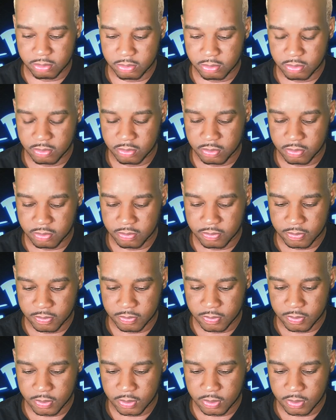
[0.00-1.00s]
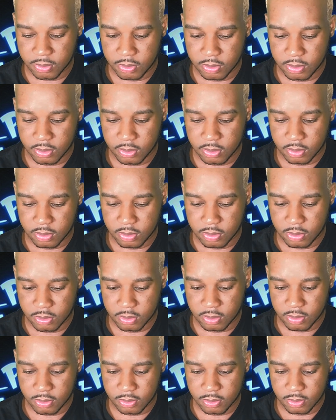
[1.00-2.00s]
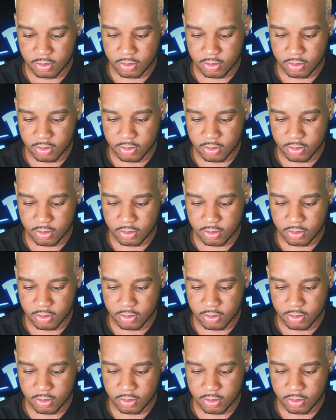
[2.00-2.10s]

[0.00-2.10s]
Nothing is said.